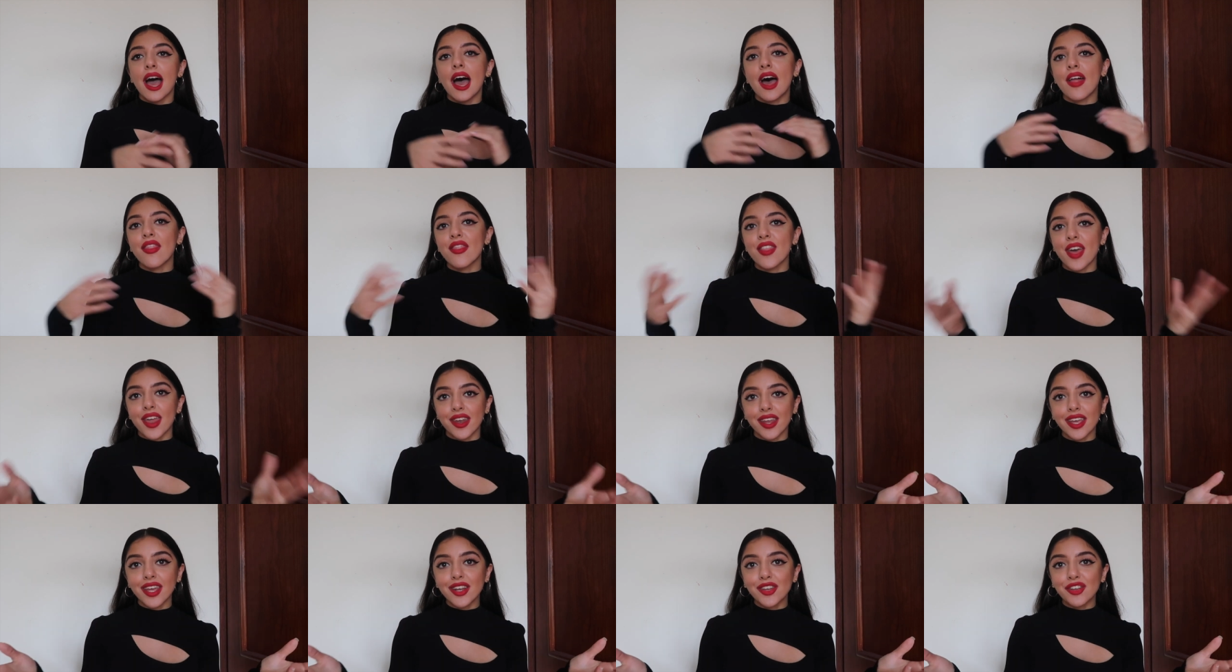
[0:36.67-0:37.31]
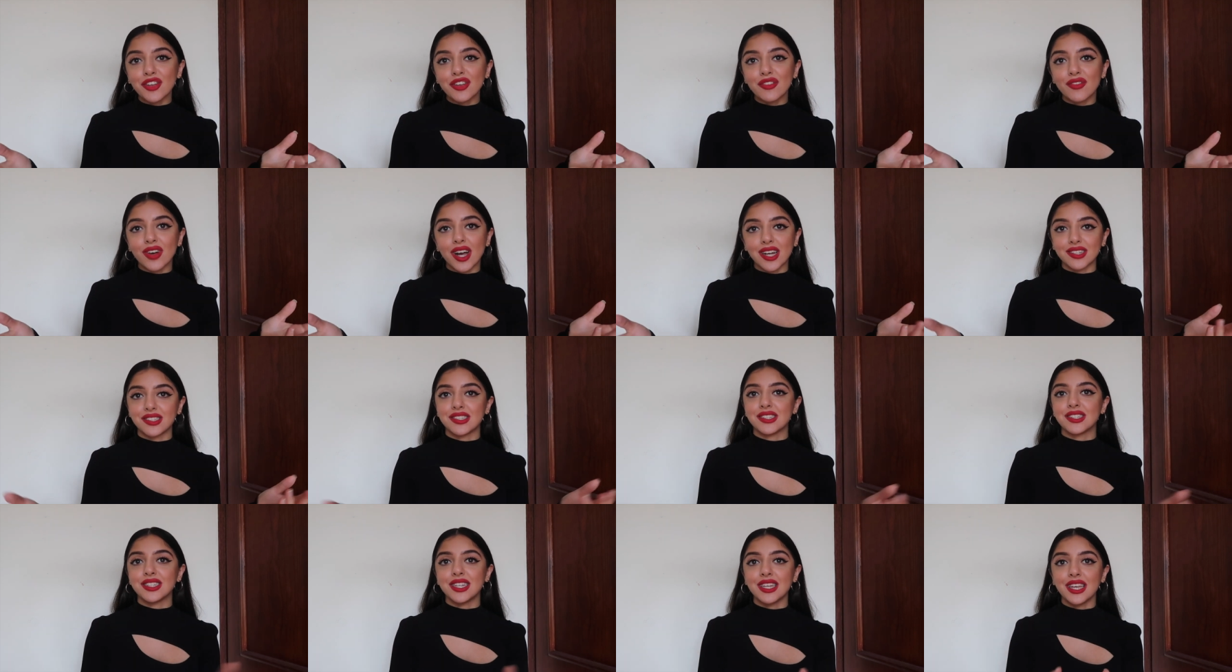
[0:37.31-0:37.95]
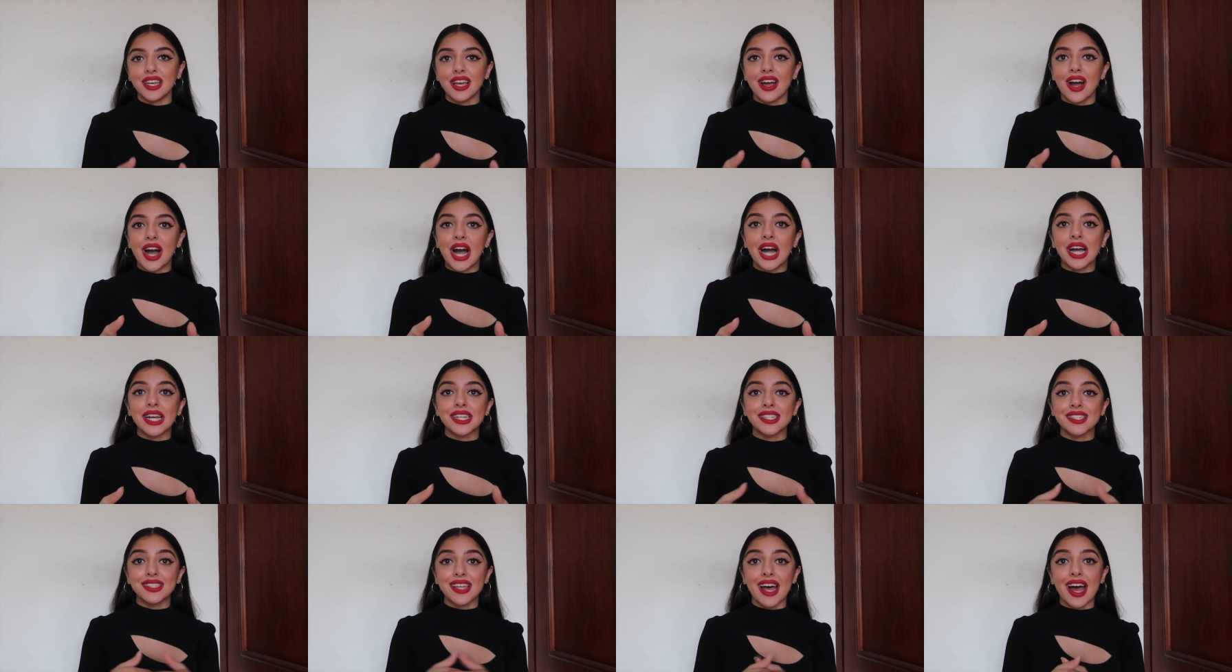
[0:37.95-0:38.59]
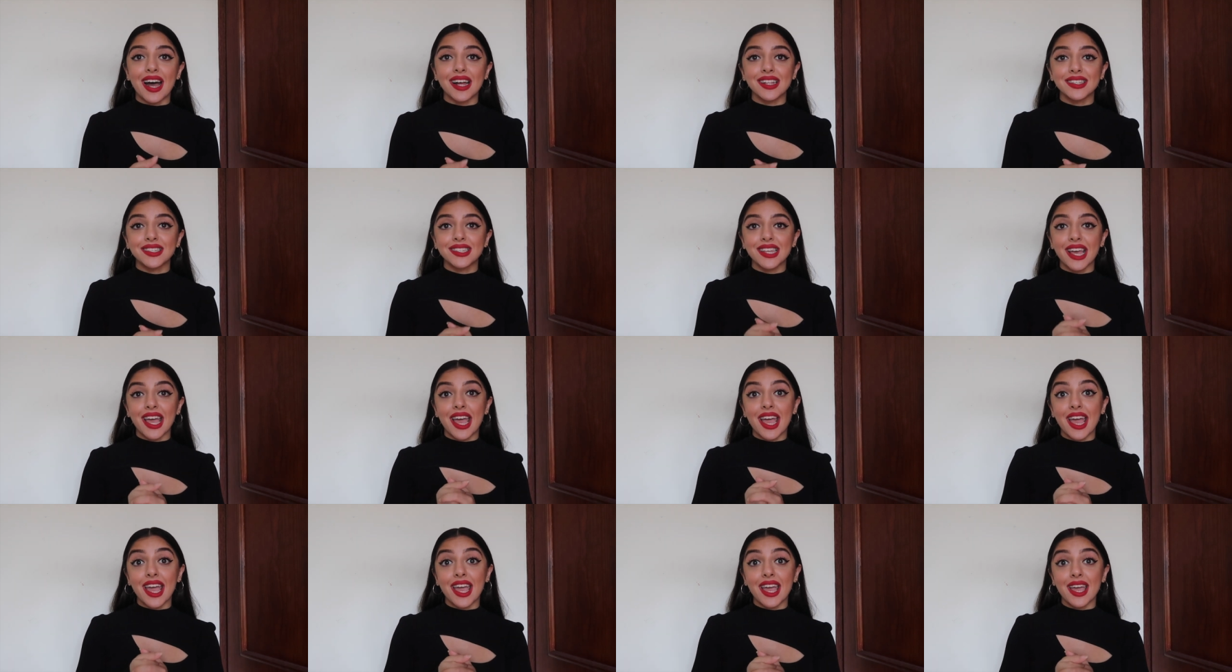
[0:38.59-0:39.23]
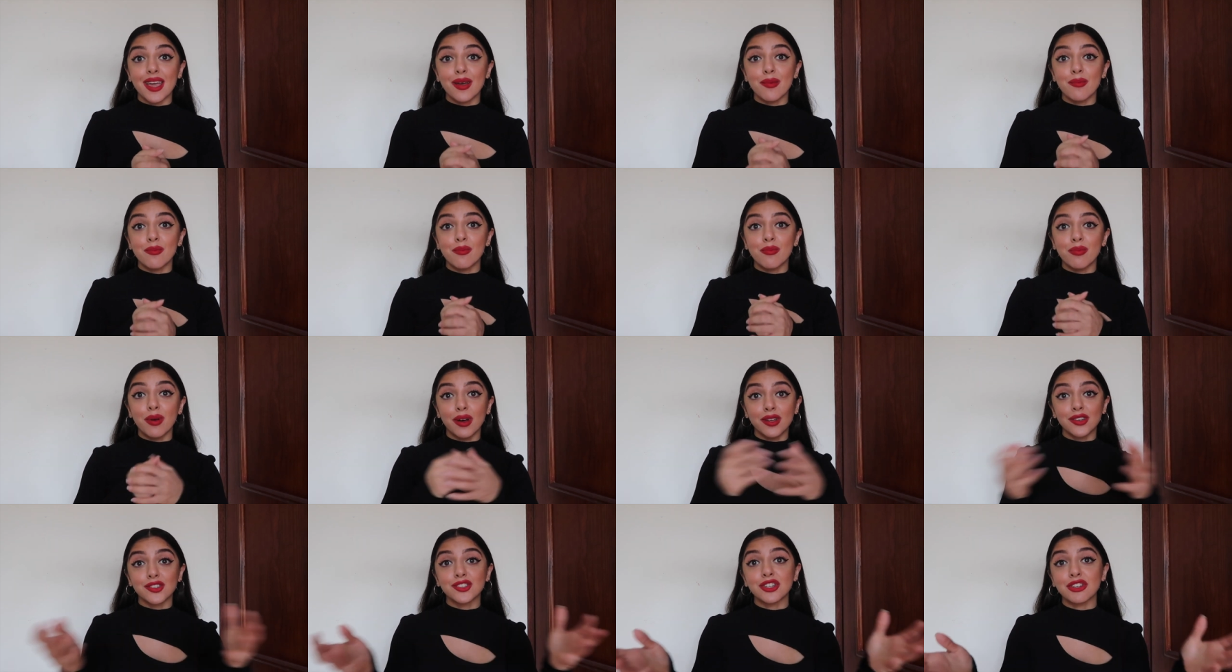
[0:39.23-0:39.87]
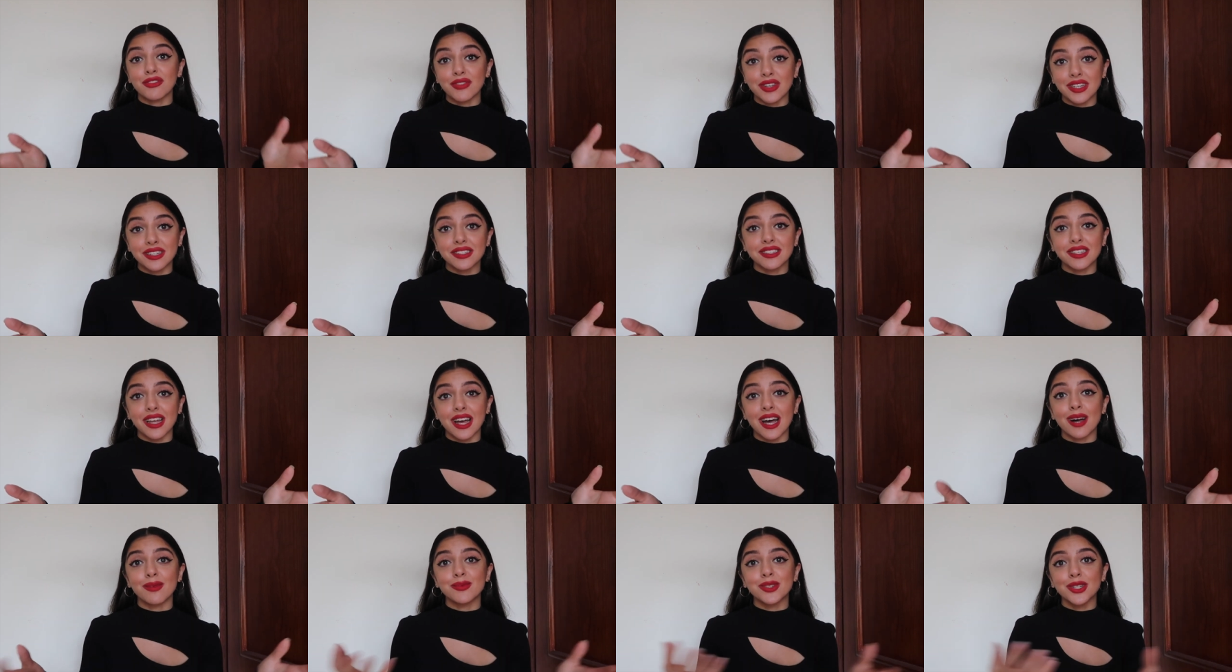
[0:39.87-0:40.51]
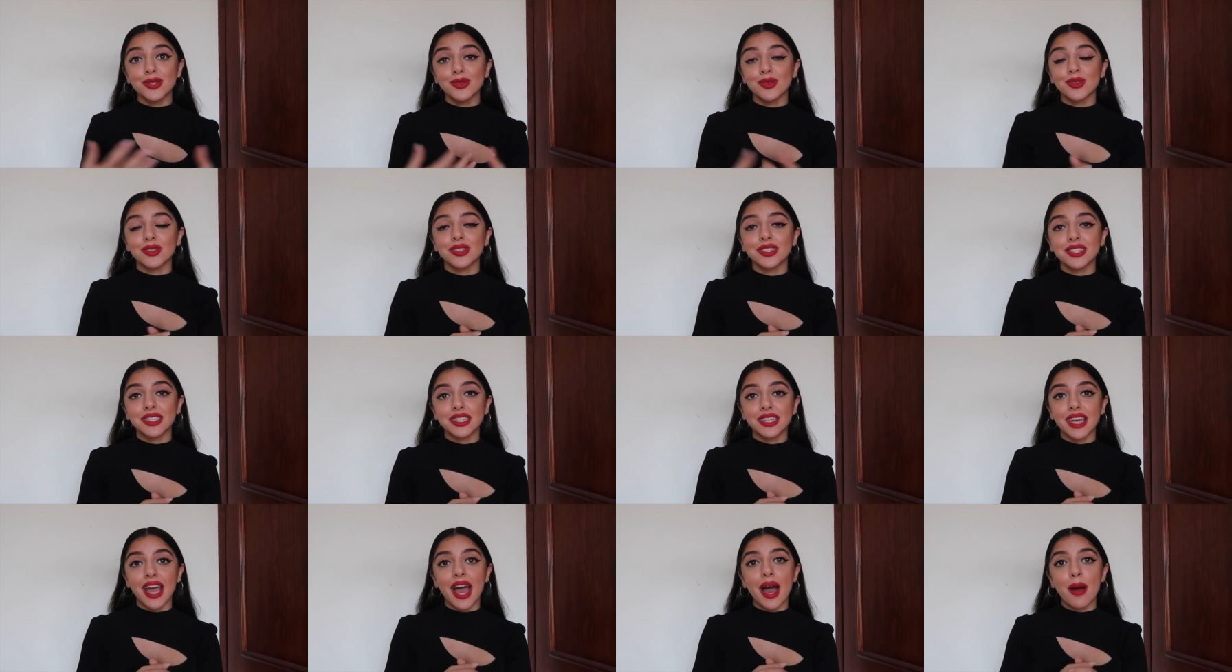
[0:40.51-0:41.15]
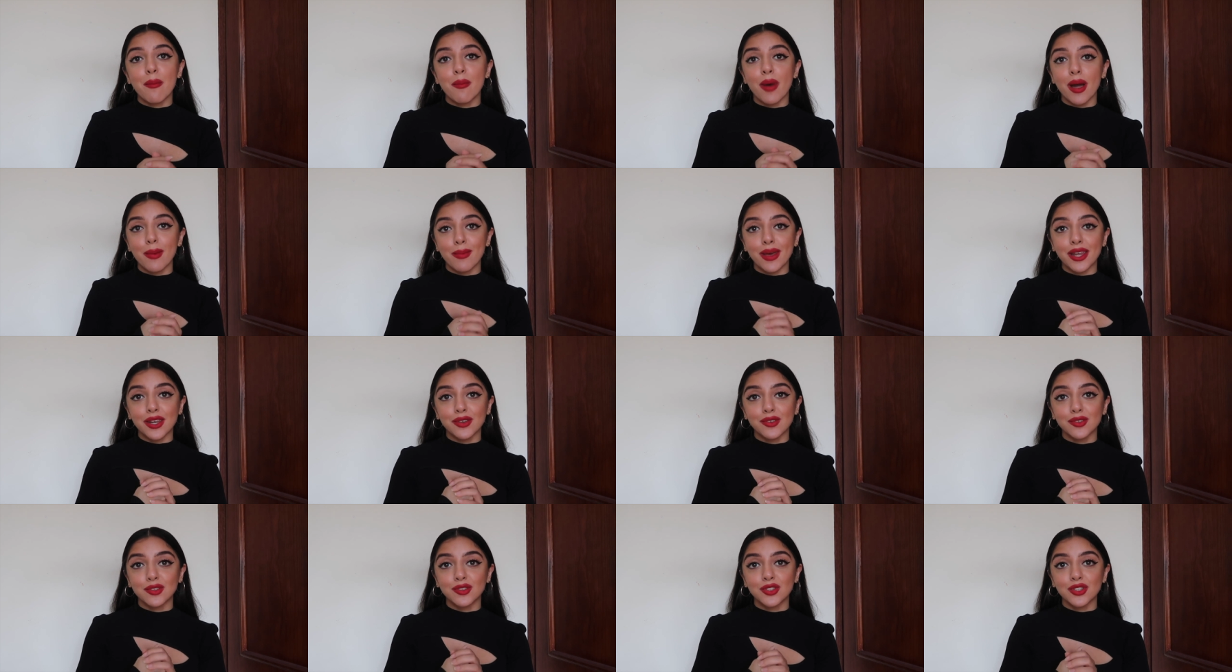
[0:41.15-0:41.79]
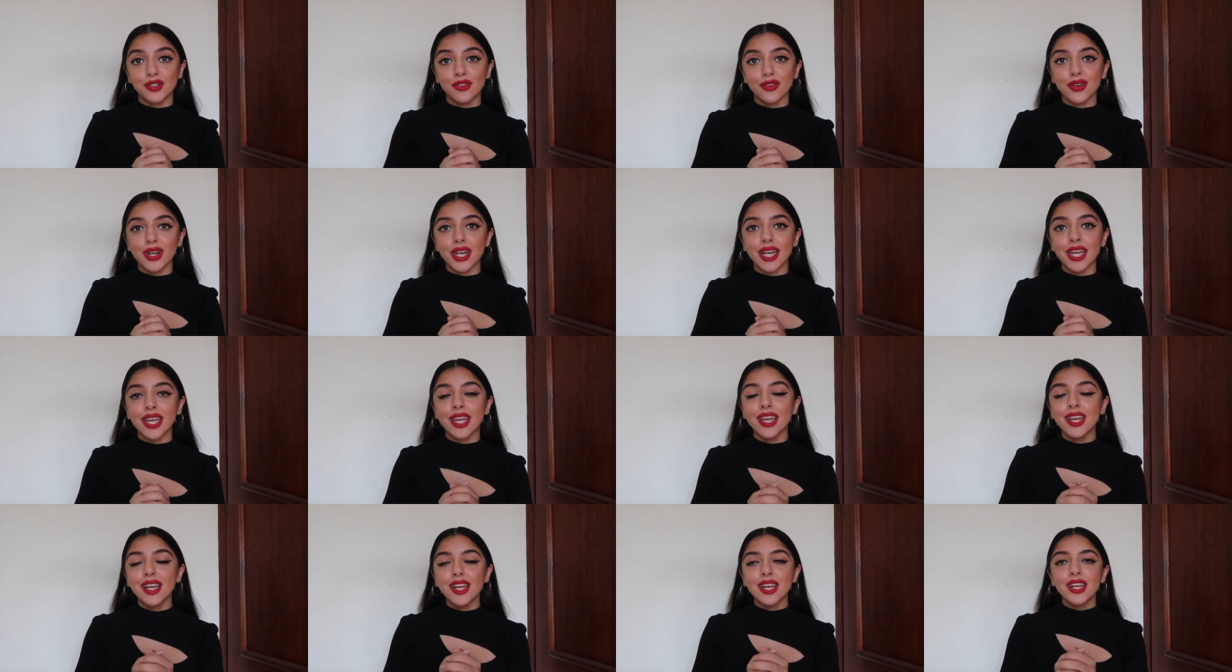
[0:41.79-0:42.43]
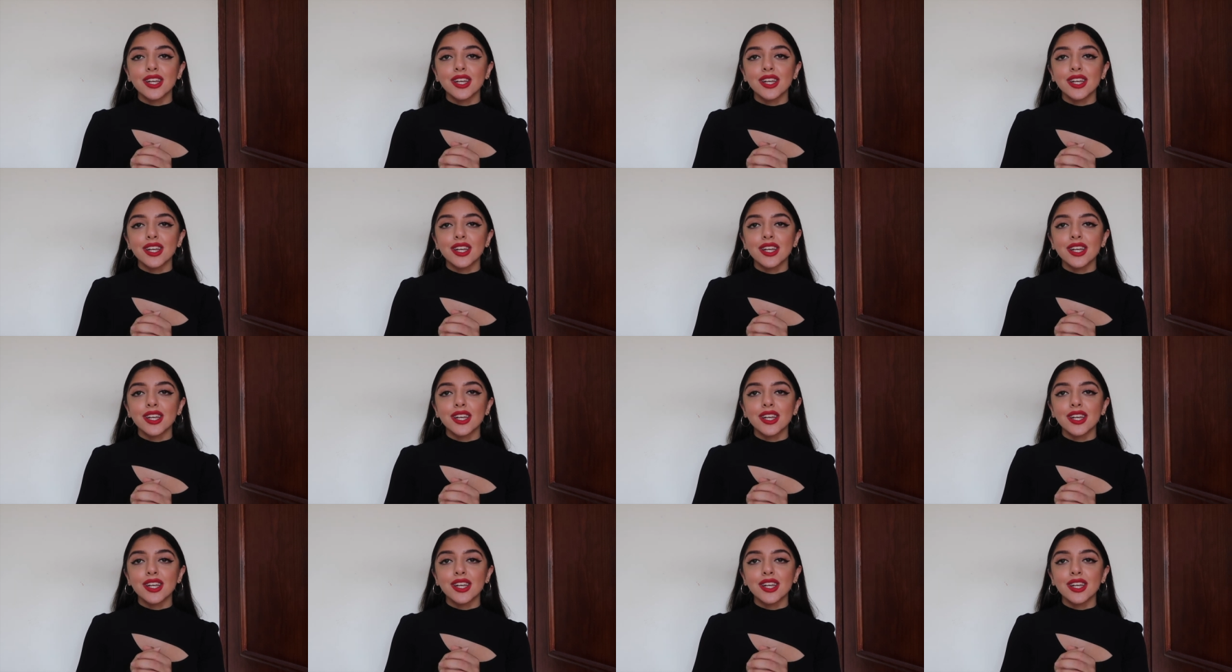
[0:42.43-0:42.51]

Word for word: And then in university, I sat a bunch of exams in order to get my medical degree.